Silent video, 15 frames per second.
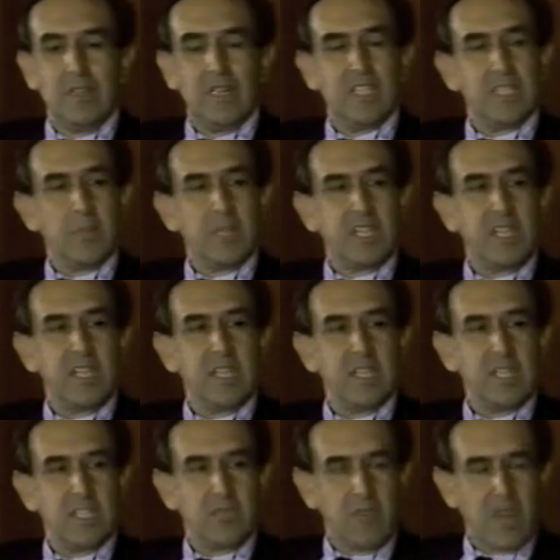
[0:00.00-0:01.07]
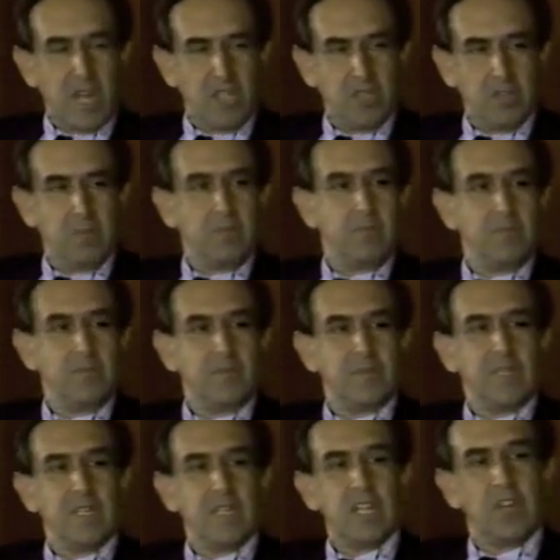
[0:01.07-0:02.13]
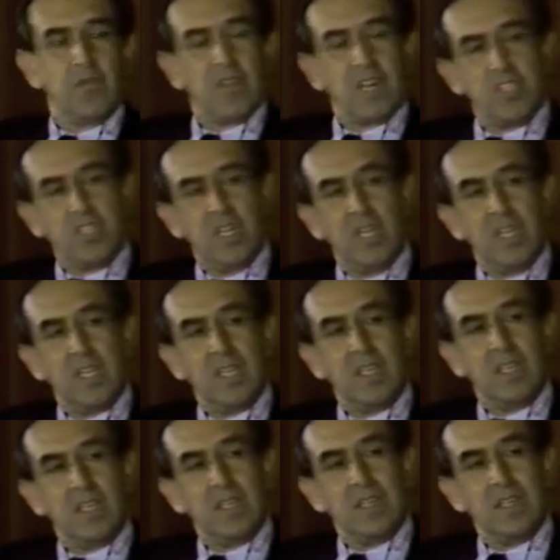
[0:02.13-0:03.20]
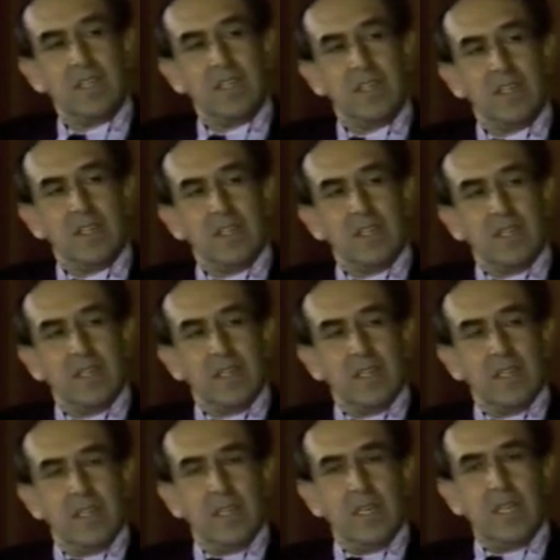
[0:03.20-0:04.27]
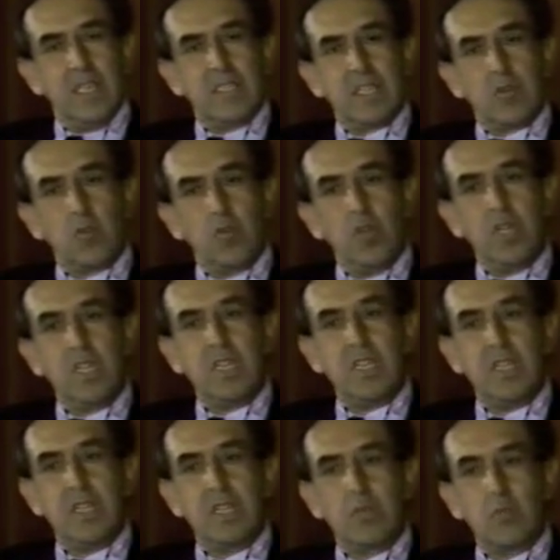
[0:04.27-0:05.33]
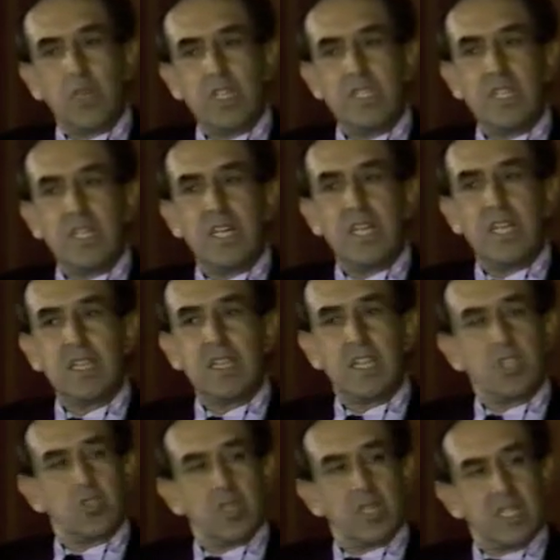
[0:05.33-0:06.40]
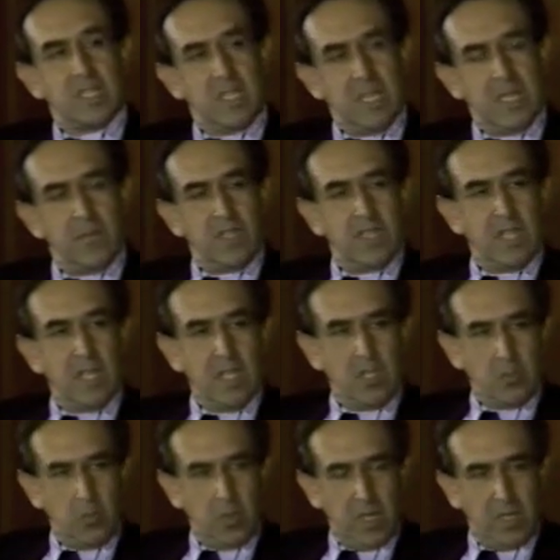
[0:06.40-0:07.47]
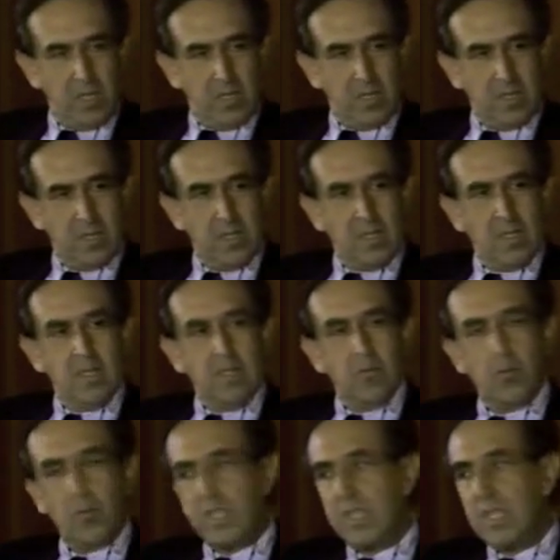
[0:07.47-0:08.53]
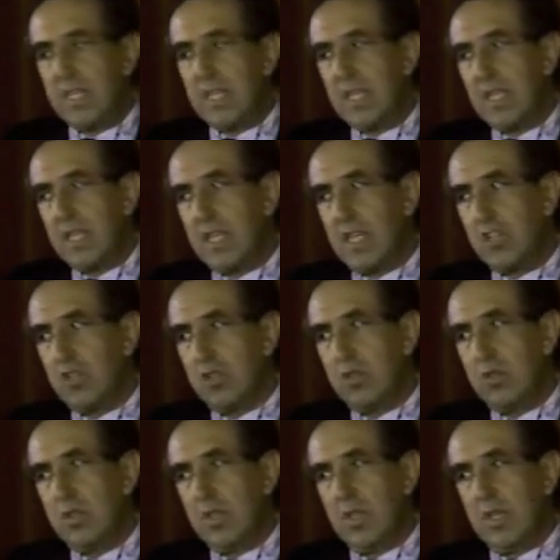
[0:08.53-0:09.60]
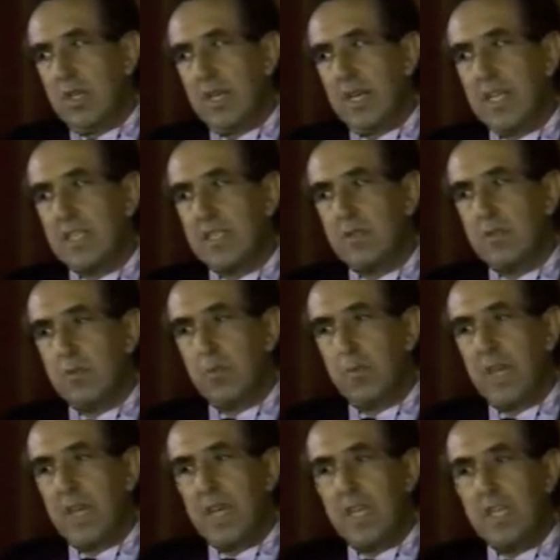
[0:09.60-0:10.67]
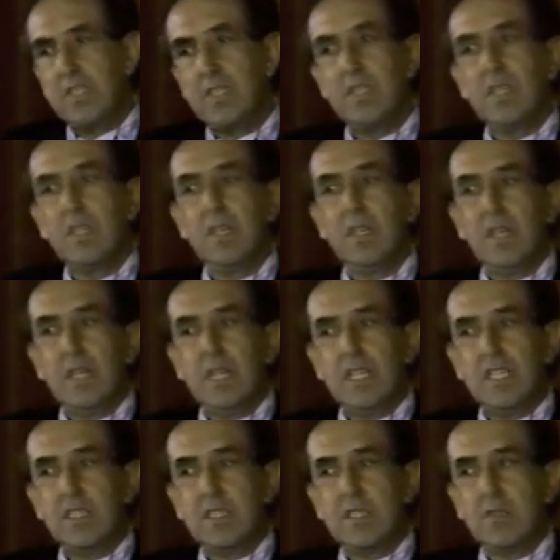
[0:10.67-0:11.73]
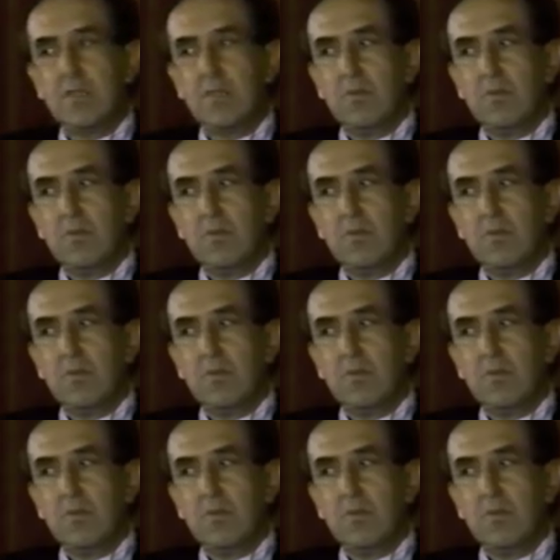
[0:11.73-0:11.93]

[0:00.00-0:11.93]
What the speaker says: is a material that is fragile. Now, fragility, it's a quality that Western architecture has never dealt with. Western architecture has based its